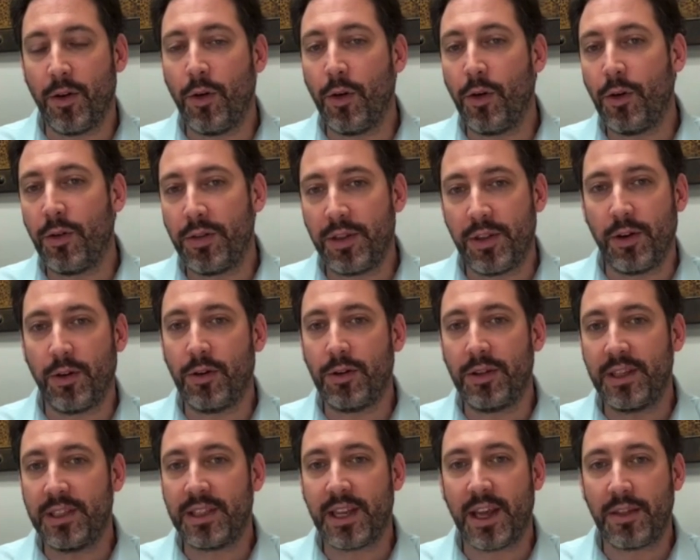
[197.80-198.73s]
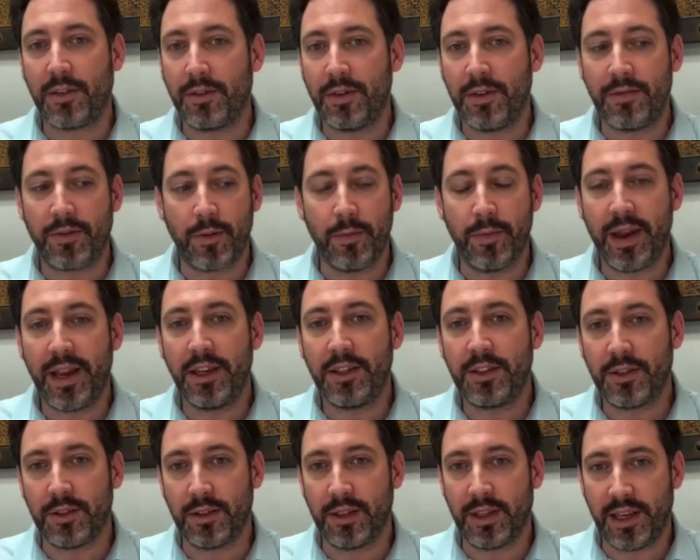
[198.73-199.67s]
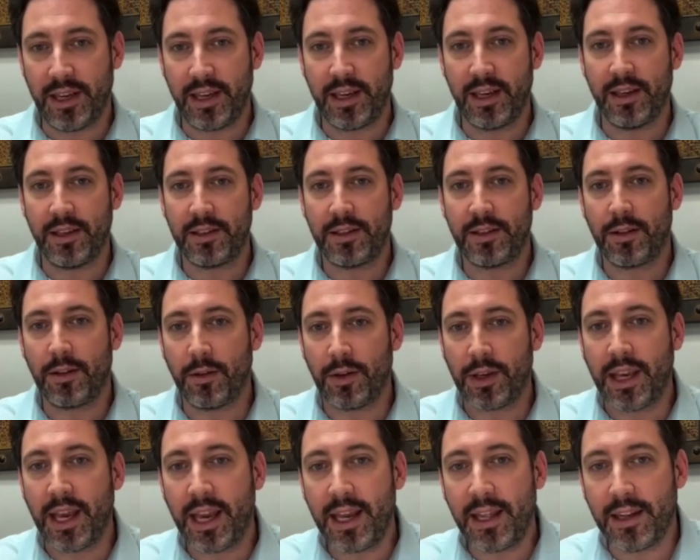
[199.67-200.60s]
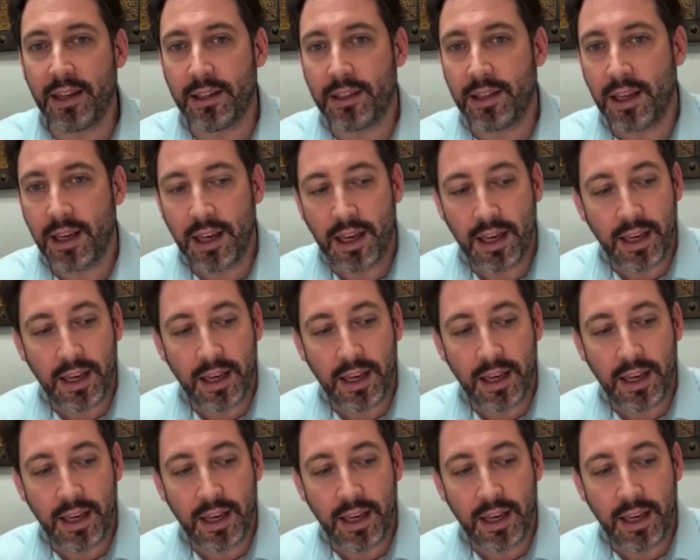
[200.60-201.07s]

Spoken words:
all this other information is located